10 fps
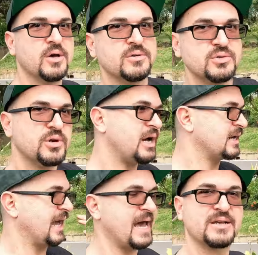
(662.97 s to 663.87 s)
Do not
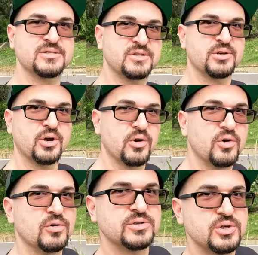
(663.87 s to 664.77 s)
ask the
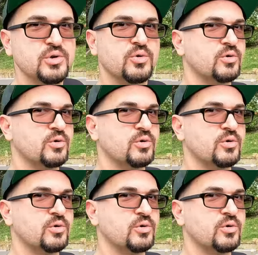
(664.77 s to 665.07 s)
girl to